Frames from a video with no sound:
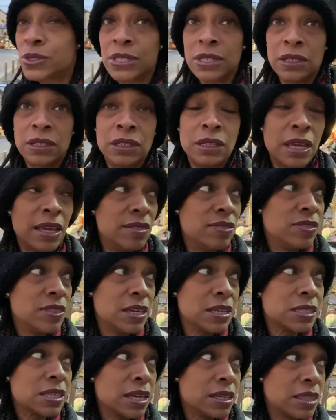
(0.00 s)
and
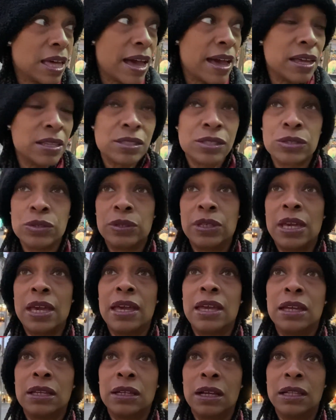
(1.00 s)
things like that to
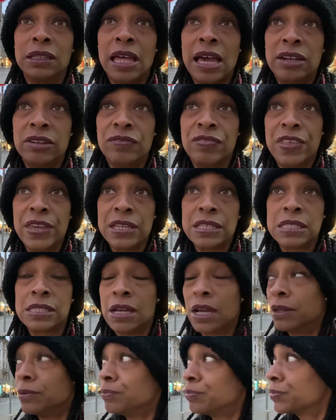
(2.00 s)
get a lot of things
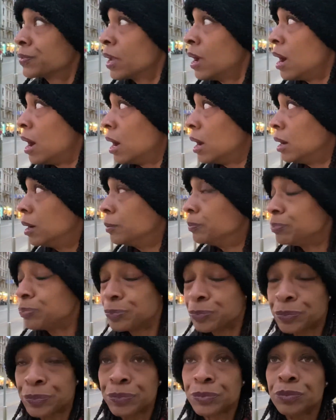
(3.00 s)
done.
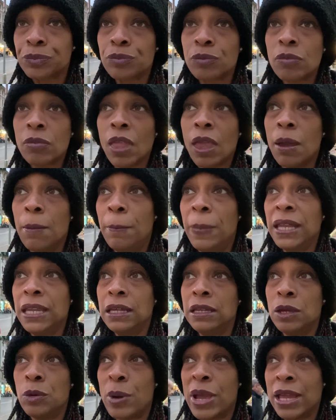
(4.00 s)
But
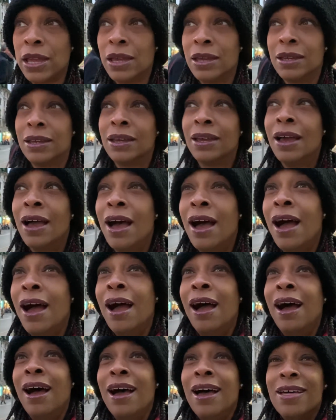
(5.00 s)
anyway,
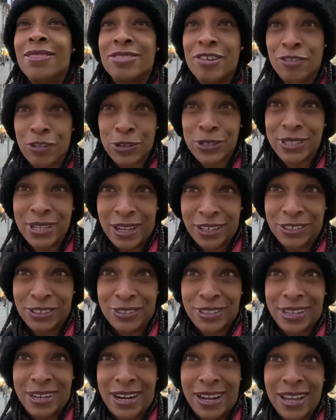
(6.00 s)
the first doctor
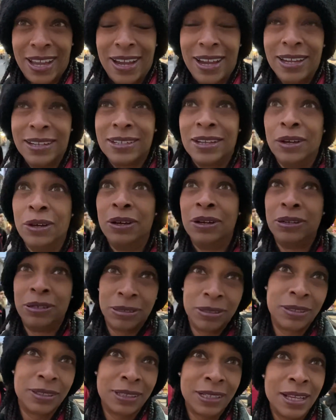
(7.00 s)
that I had
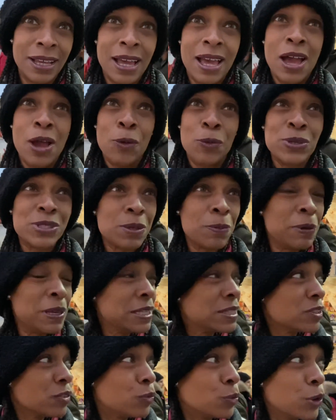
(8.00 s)
was a
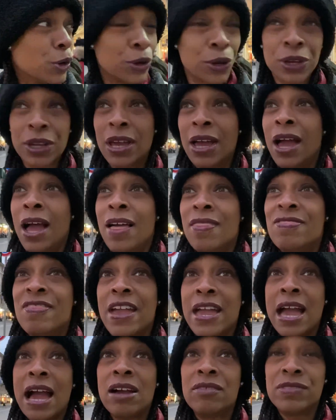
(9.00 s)
piece of work.
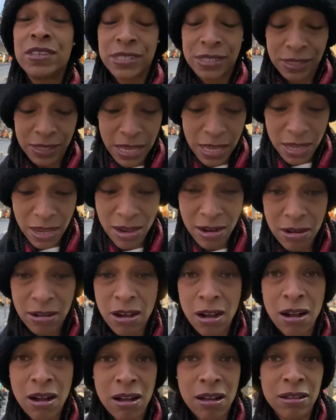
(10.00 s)
They have this thing here
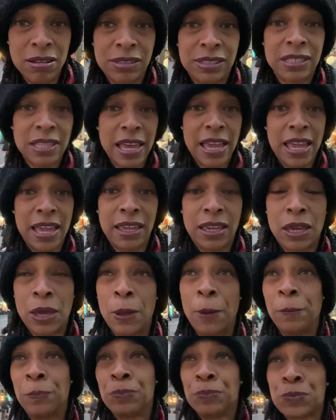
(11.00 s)
called like
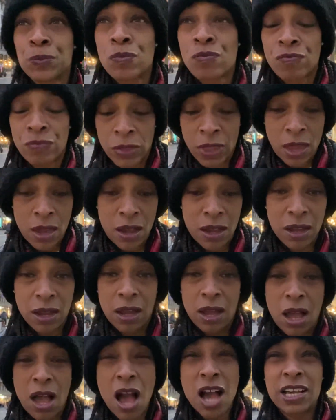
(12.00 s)

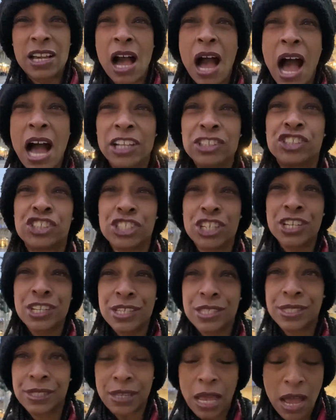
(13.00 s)
a
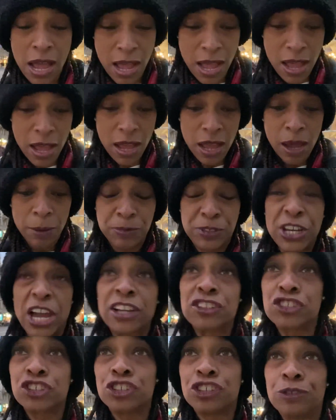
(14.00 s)
conscious
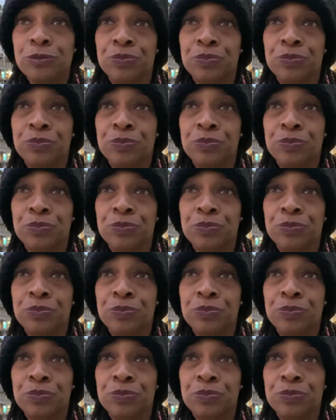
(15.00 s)
objector.